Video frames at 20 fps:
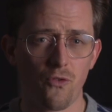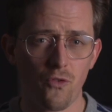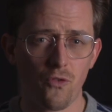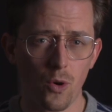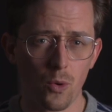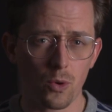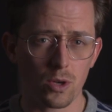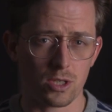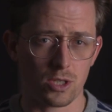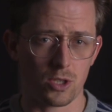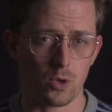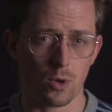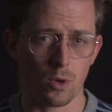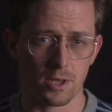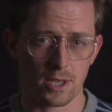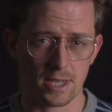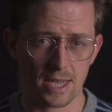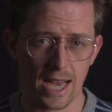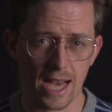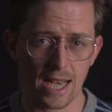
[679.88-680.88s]
focus you on
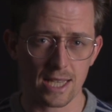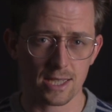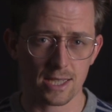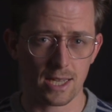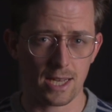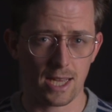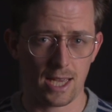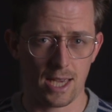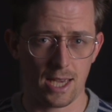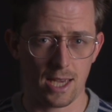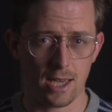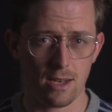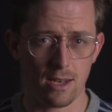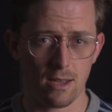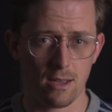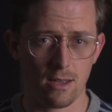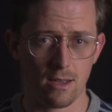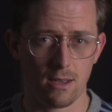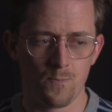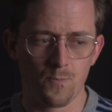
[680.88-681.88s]
the task at hand.
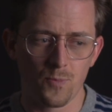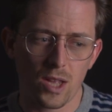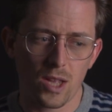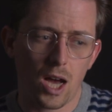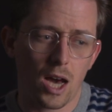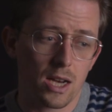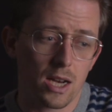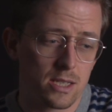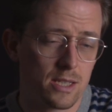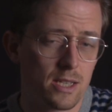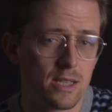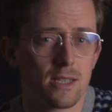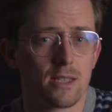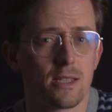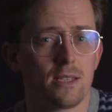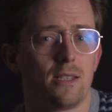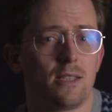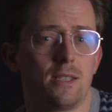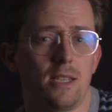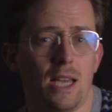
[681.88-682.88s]
Honestly, this
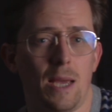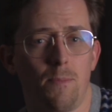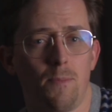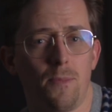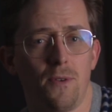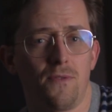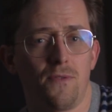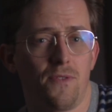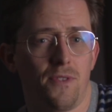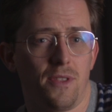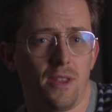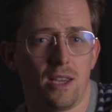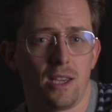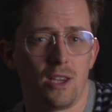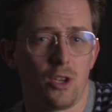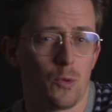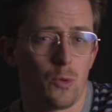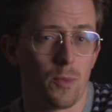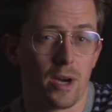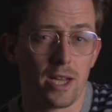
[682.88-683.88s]
is the type of
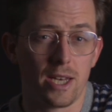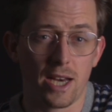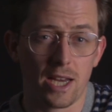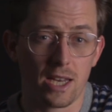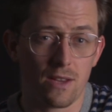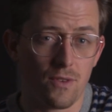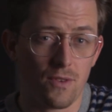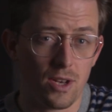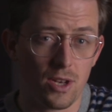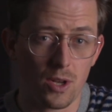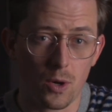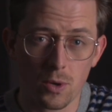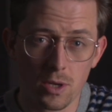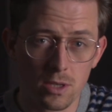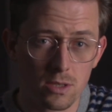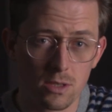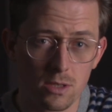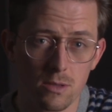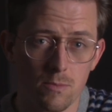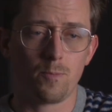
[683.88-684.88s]
thing you might not even
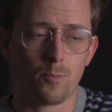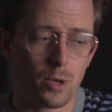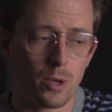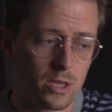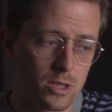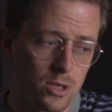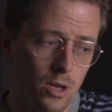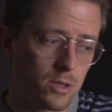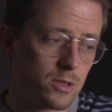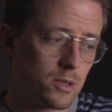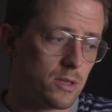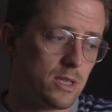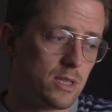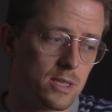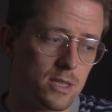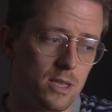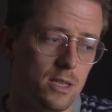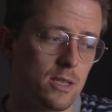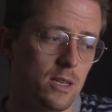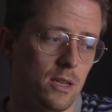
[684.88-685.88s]
notice, but it's also these
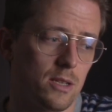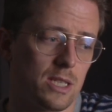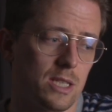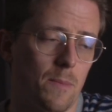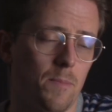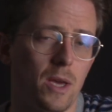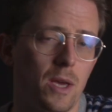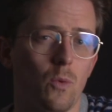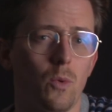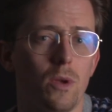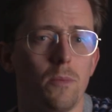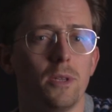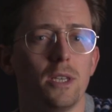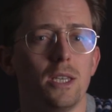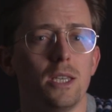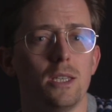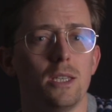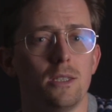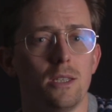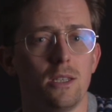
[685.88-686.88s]
details that make Weebly
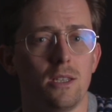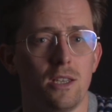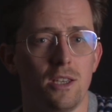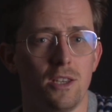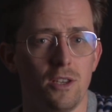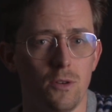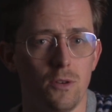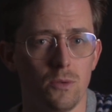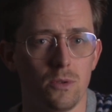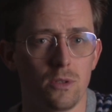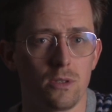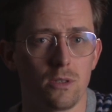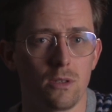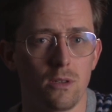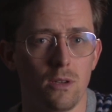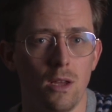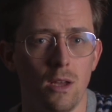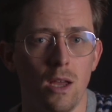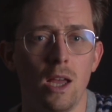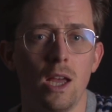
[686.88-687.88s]
easy to use.
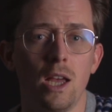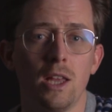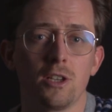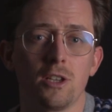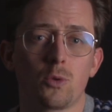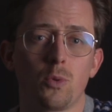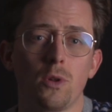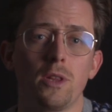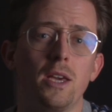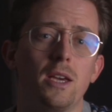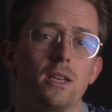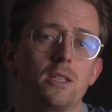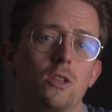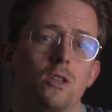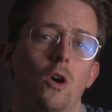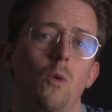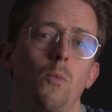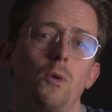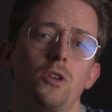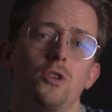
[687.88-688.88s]
This really hits
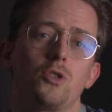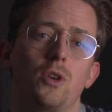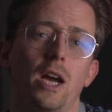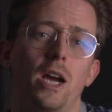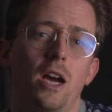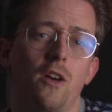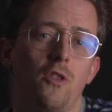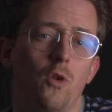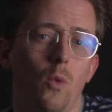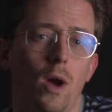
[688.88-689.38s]
home when you try other